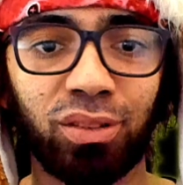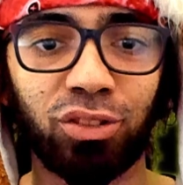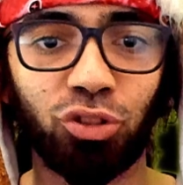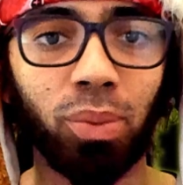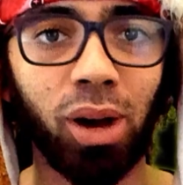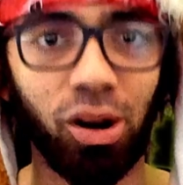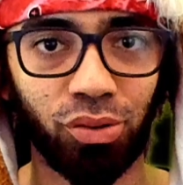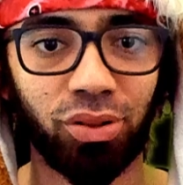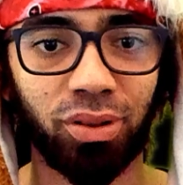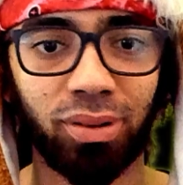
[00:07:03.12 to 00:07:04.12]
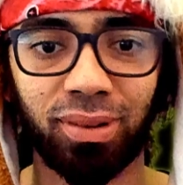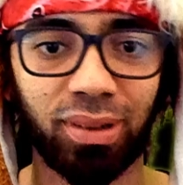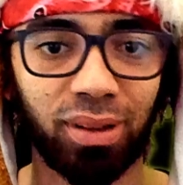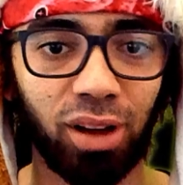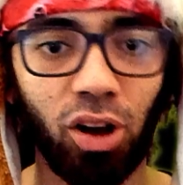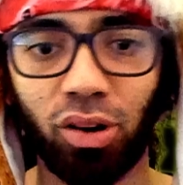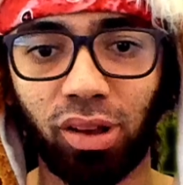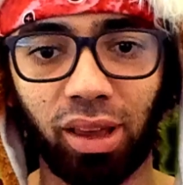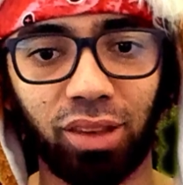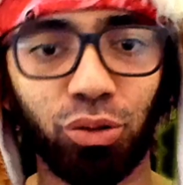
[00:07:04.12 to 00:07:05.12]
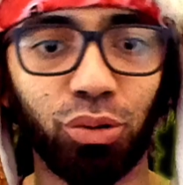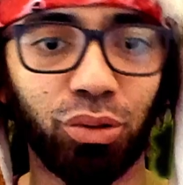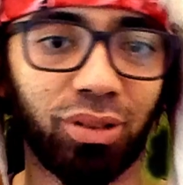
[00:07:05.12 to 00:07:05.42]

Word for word: Two mouth. Okay, dude.